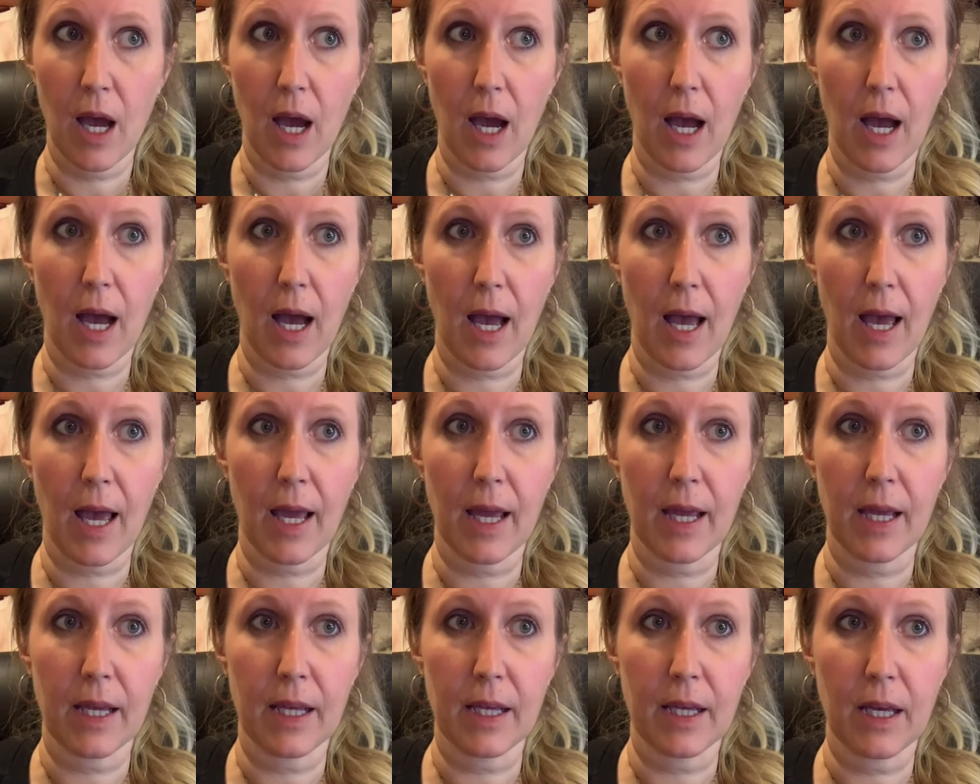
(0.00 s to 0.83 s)

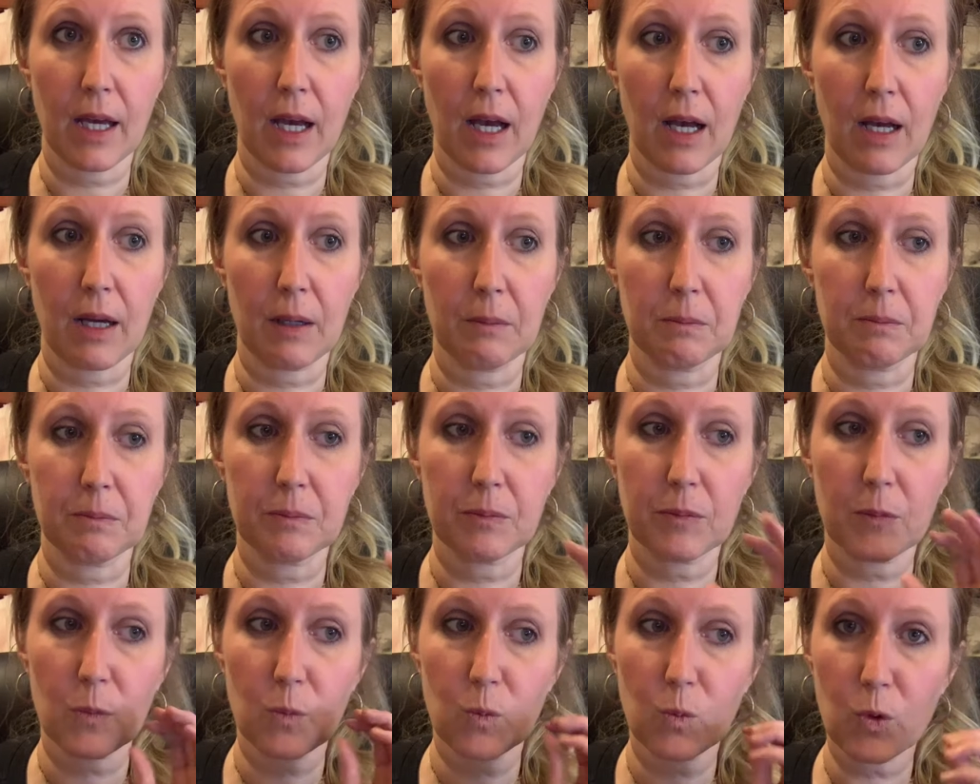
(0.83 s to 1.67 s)
I
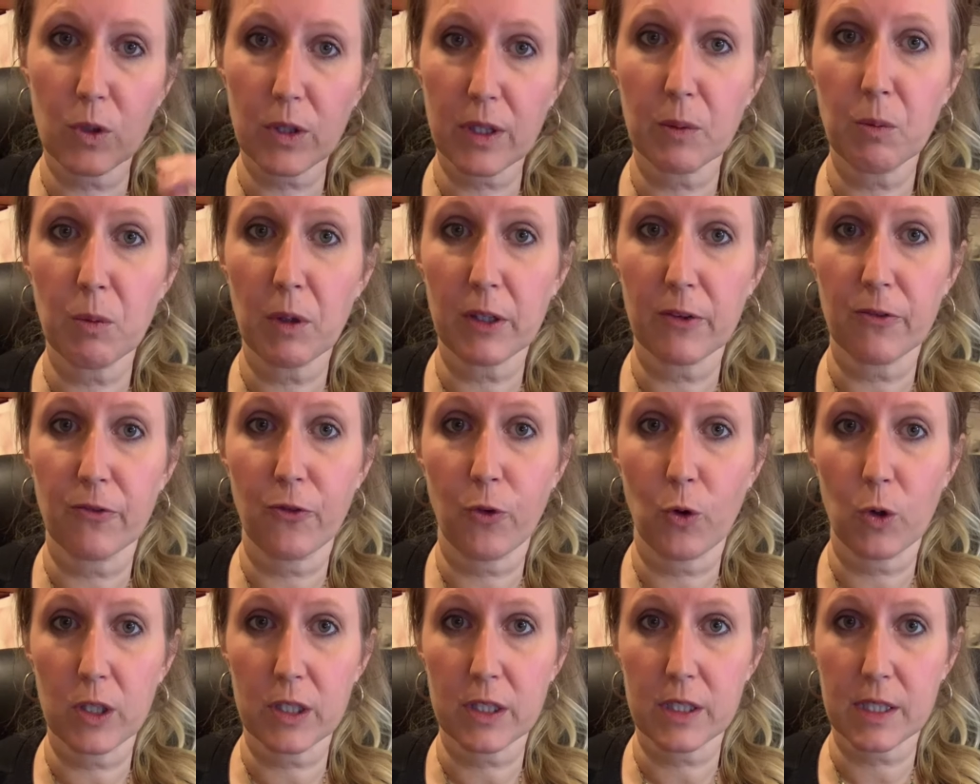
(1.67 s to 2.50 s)
really want to
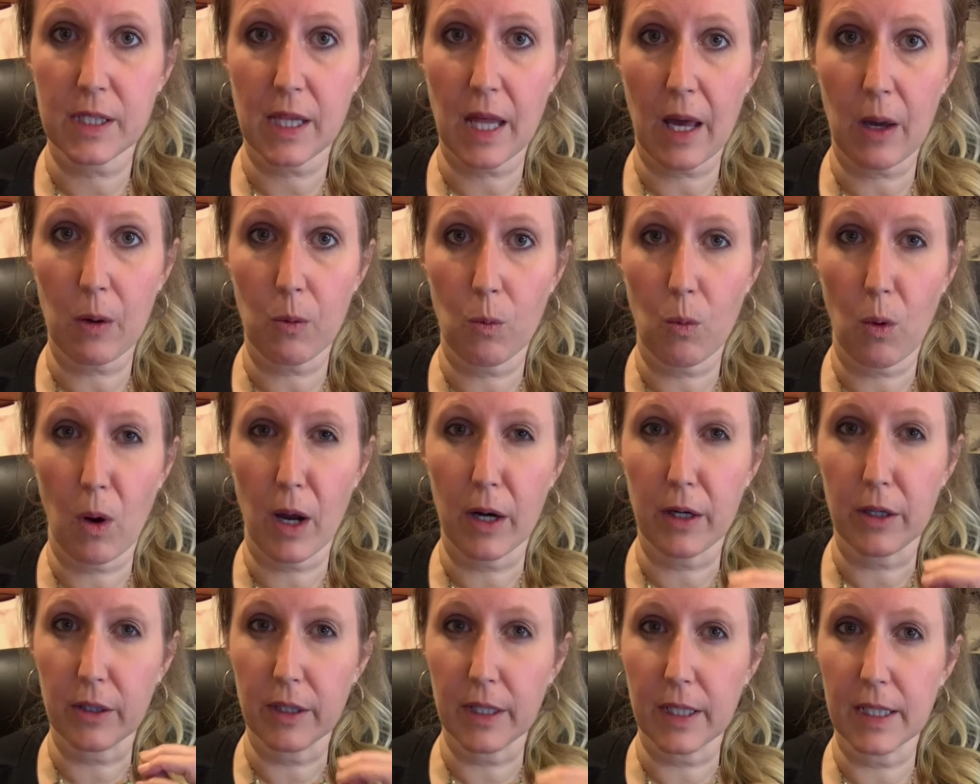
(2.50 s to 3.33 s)
force that
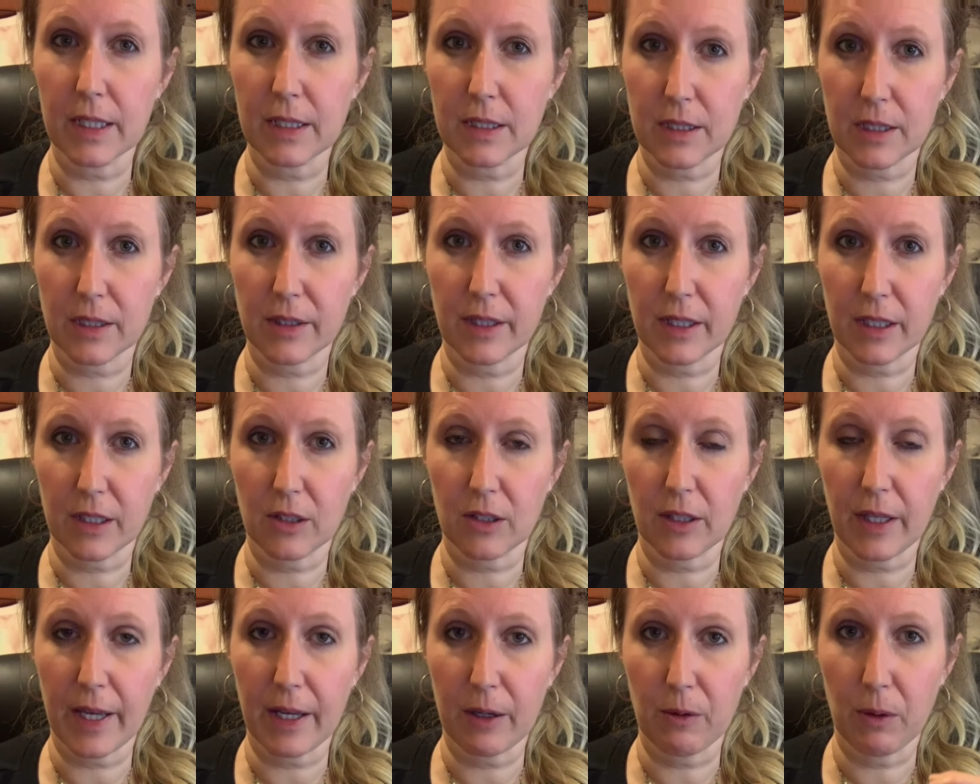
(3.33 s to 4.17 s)
water into the
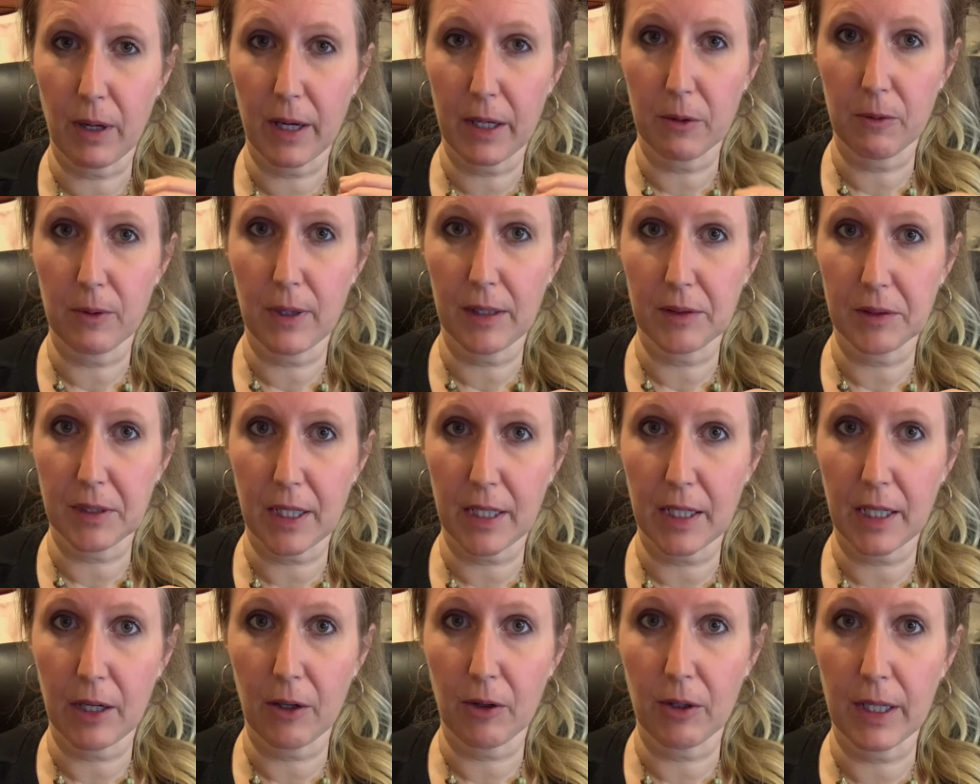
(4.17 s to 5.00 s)
clay right around
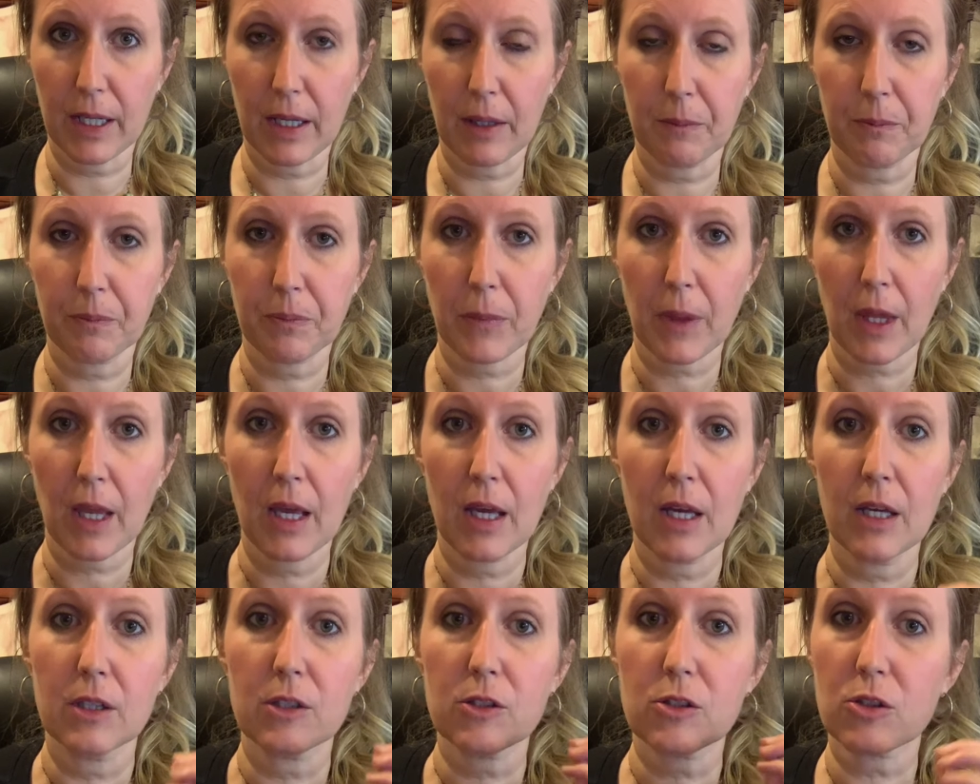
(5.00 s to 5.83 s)
that area.
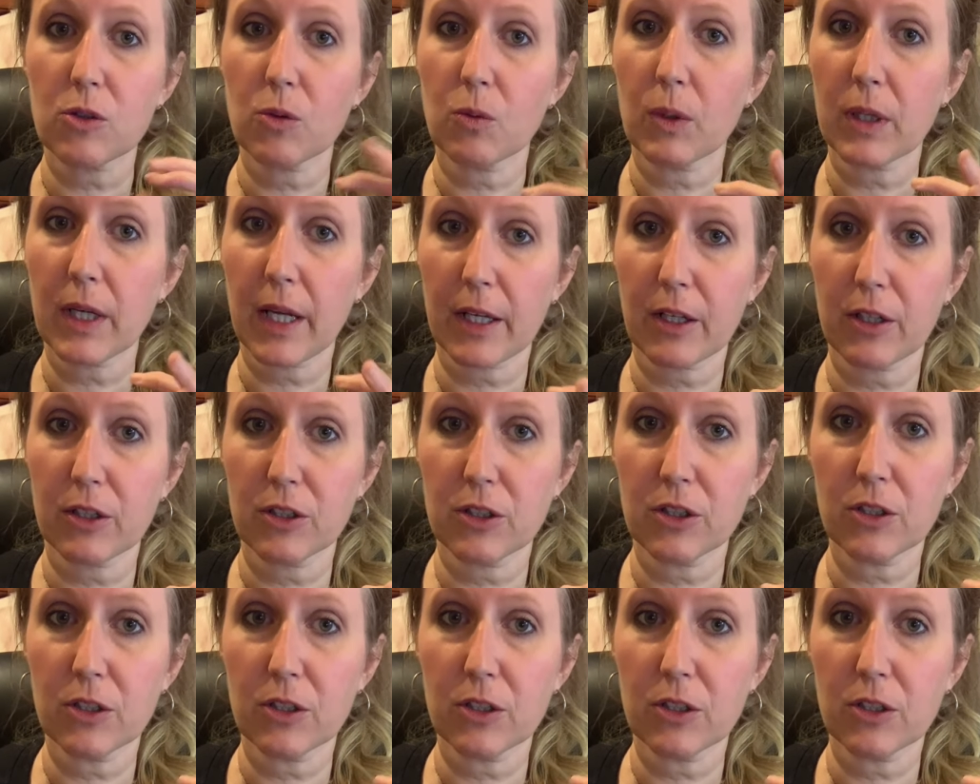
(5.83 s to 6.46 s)
So what I could